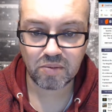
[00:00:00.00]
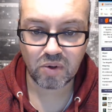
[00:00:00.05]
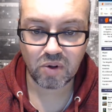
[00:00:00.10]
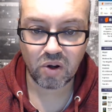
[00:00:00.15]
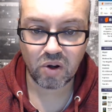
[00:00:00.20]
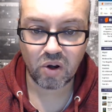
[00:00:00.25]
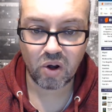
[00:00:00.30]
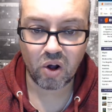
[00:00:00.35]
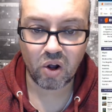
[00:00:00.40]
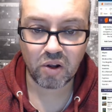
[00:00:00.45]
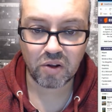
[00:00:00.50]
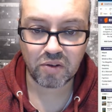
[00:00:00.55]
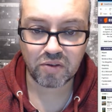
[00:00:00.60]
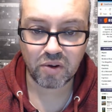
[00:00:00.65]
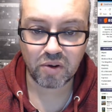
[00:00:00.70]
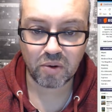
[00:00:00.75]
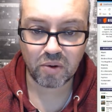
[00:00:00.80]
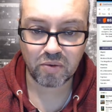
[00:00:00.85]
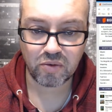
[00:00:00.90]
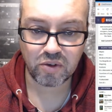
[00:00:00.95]
all on
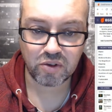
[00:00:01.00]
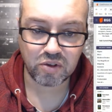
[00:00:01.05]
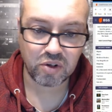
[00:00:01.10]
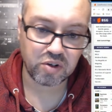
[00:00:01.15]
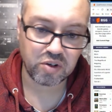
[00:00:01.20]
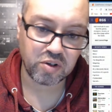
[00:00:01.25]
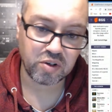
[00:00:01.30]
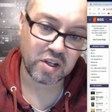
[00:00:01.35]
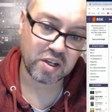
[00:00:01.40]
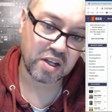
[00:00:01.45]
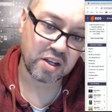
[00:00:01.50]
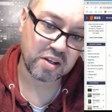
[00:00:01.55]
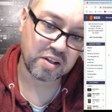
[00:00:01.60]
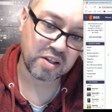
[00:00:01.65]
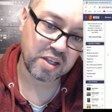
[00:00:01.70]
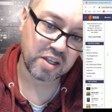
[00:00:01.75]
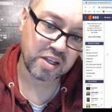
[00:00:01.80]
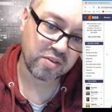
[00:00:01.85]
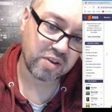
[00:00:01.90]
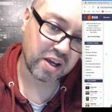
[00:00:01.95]
top of each other. You cannot
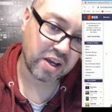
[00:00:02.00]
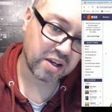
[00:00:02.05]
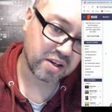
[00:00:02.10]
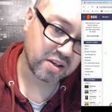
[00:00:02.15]
leave, like,